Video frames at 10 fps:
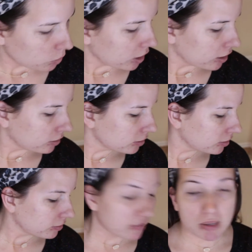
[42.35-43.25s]
want
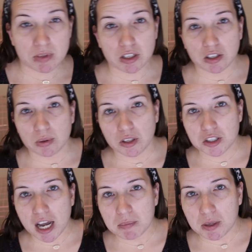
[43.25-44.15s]
something to do with your
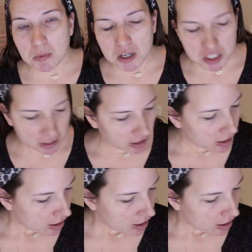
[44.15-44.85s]
time, keep watching.